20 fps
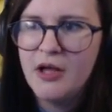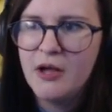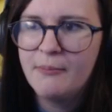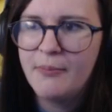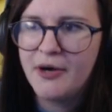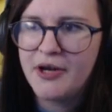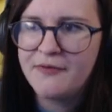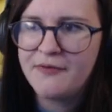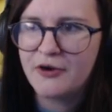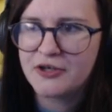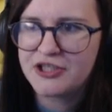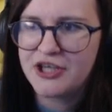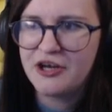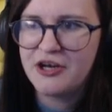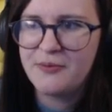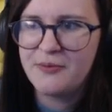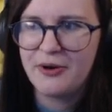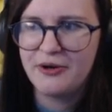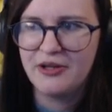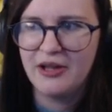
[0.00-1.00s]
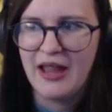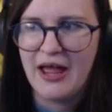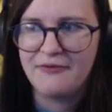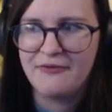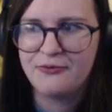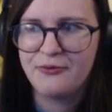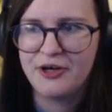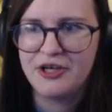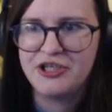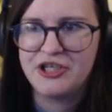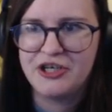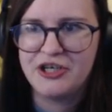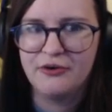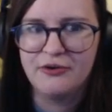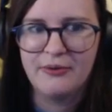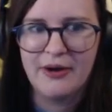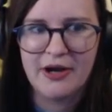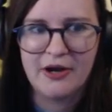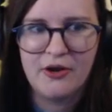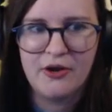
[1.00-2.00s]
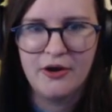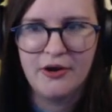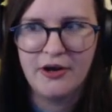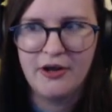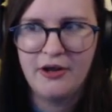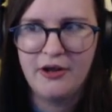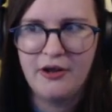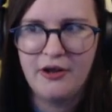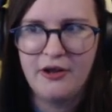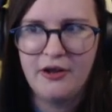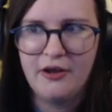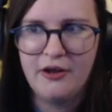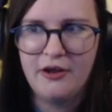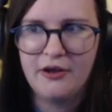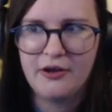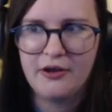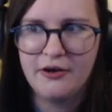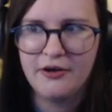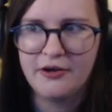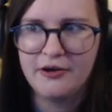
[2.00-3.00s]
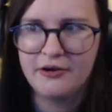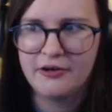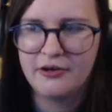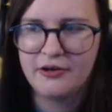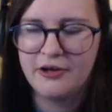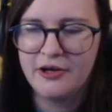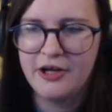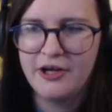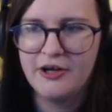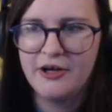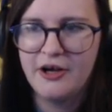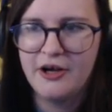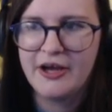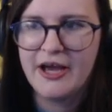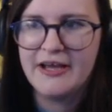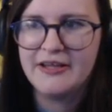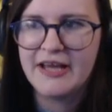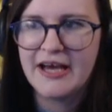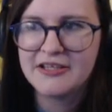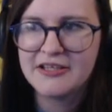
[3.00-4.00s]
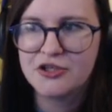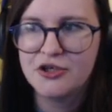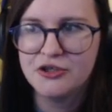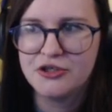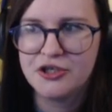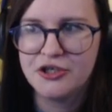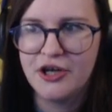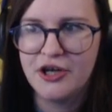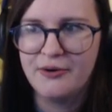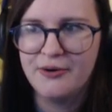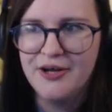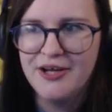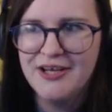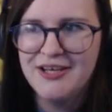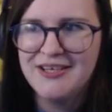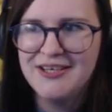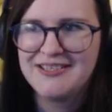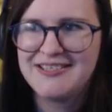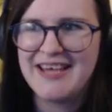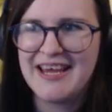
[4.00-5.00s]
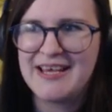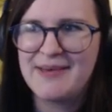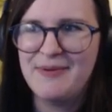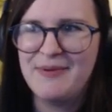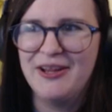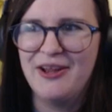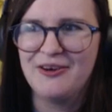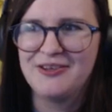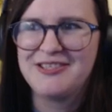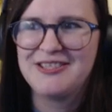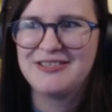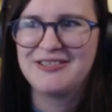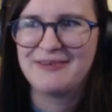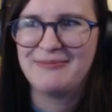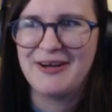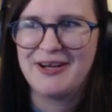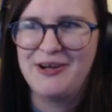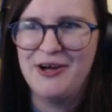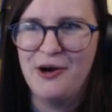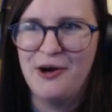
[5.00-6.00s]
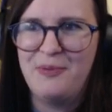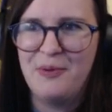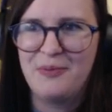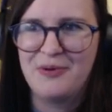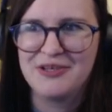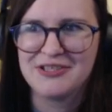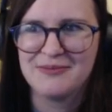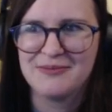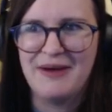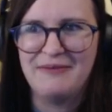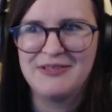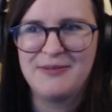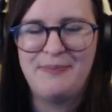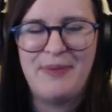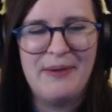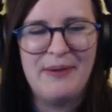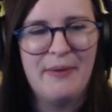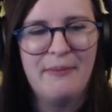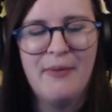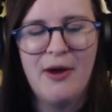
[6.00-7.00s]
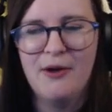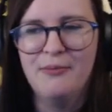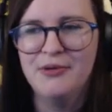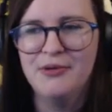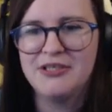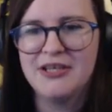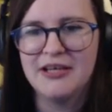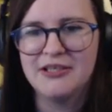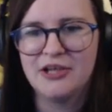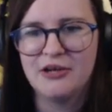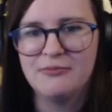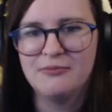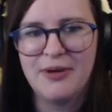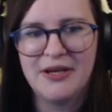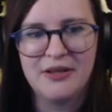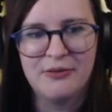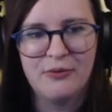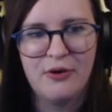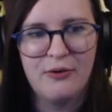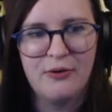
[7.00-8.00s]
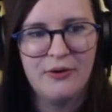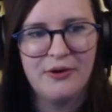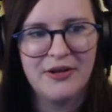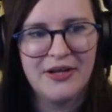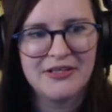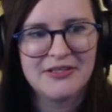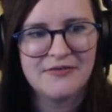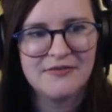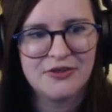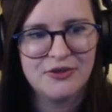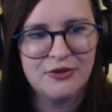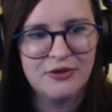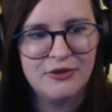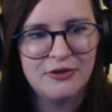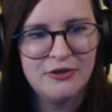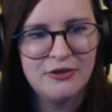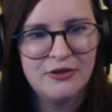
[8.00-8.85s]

Bonnie Foxy only appear on the left, Freddy Chica on the right. Got it, got it, got it, got it. Okay, that's good to know. It's taking me long to drink my cuppa because I'm having to pick my moments. Yeah, don't pick the wrong one, that's for sure.